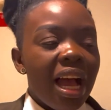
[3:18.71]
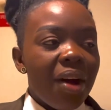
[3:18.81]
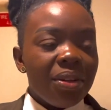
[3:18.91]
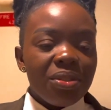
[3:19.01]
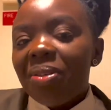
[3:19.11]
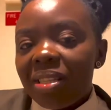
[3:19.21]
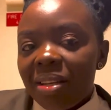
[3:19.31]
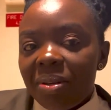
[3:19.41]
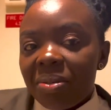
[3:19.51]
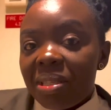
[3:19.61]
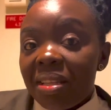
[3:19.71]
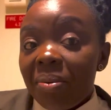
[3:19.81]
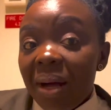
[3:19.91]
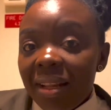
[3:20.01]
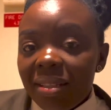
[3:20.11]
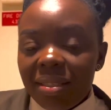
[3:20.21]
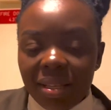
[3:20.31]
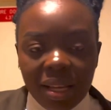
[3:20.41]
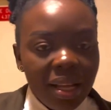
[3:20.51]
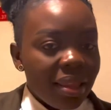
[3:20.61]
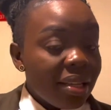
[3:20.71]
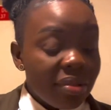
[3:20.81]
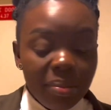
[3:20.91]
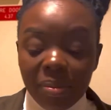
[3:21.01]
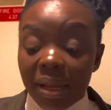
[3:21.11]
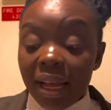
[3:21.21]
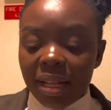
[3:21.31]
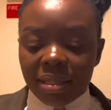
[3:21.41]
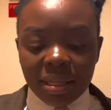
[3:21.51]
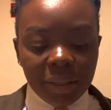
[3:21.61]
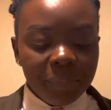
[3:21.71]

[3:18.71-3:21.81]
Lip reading: I want to see the world. That will be my answer.